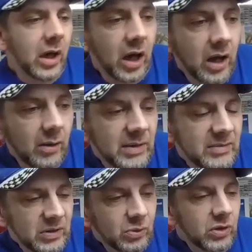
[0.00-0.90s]
Uh,
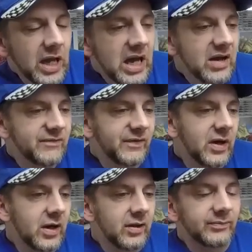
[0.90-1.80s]
maybe we'll have
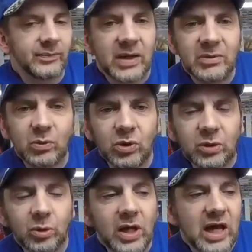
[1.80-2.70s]
um, maybe we
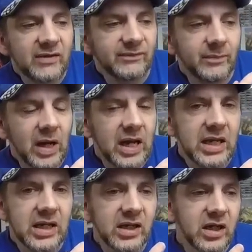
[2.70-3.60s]
will have my
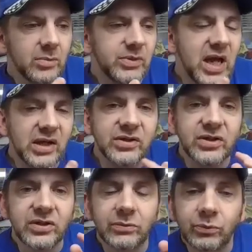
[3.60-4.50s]
income
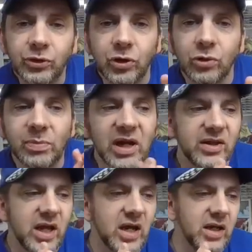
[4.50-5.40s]
tax returned by
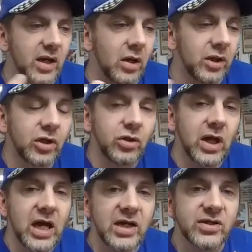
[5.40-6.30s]
then, and I'll let you
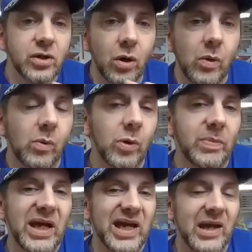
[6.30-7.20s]
guys know what we're
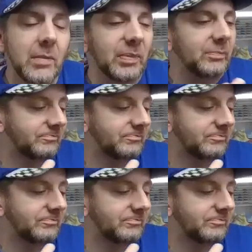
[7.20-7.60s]
picking up